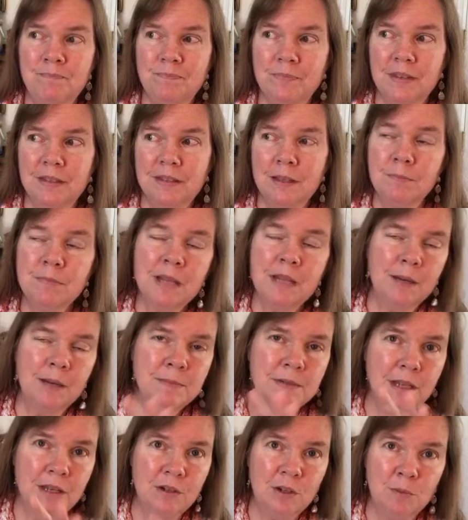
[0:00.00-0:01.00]

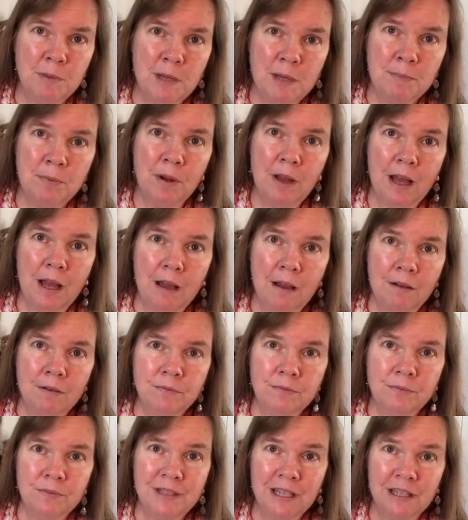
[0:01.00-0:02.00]
Sometimes I know people have
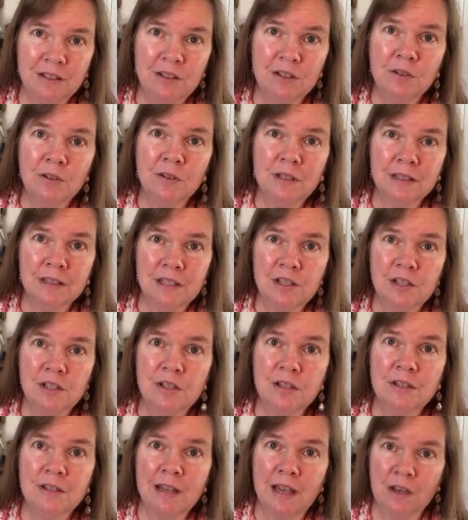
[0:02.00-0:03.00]
technical
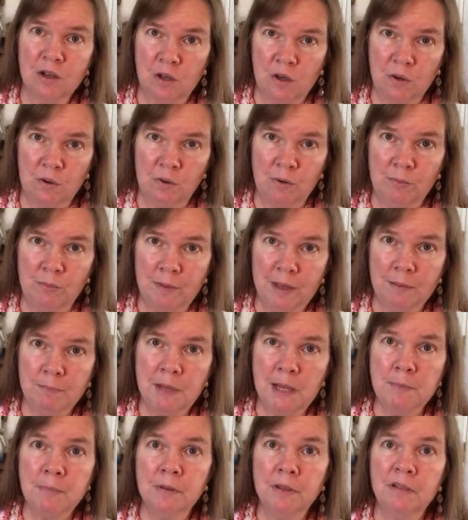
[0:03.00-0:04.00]
glitches at home, and
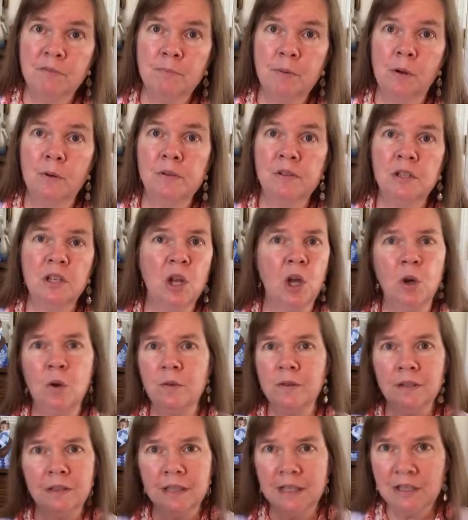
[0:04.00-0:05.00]
people have posted, oh,
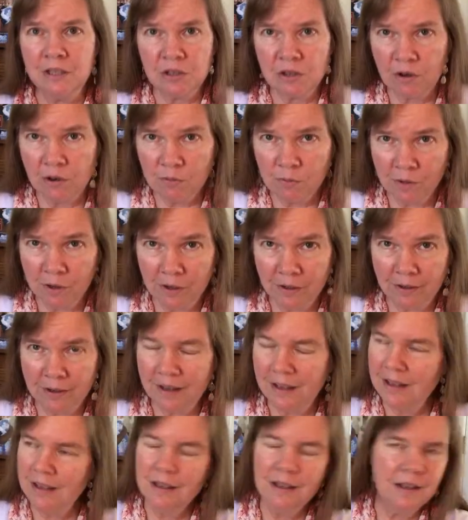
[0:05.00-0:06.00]
the links don't work.
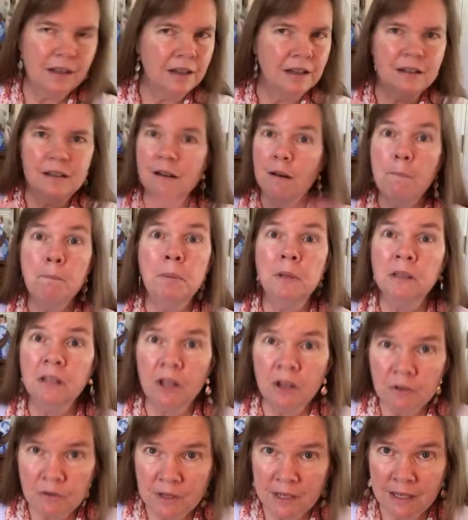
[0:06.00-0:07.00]

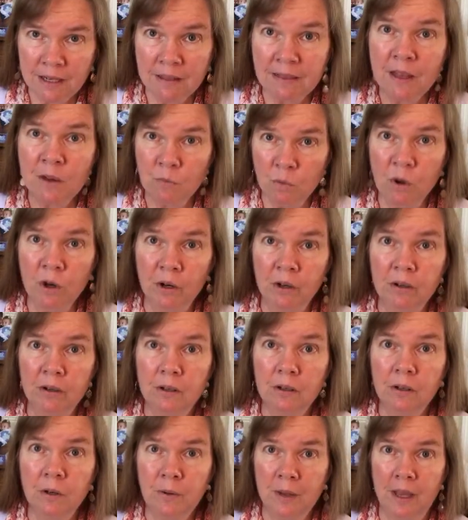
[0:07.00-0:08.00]
Baloney, they work,
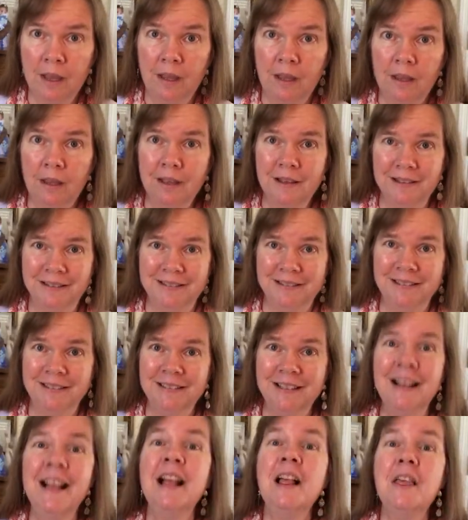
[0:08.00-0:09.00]
okay?
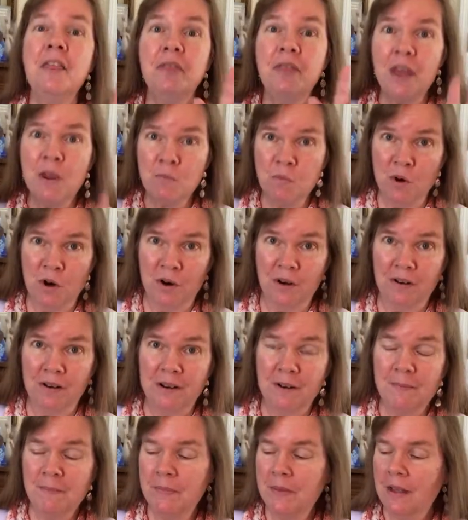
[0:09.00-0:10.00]
They work.
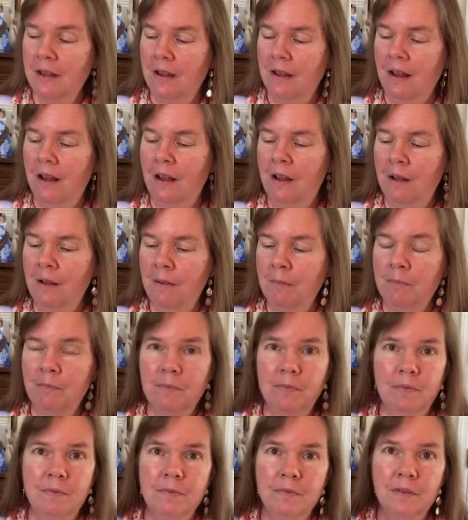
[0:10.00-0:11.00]

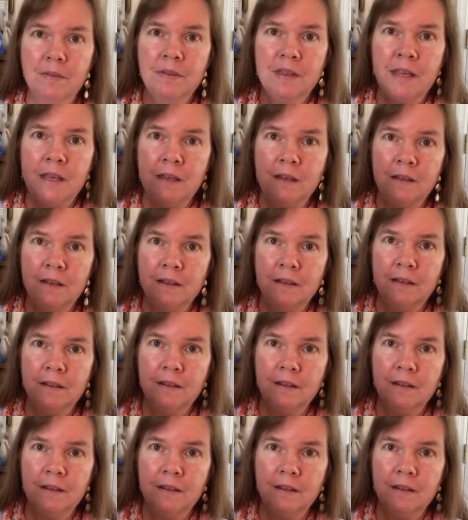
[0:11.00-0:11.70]
The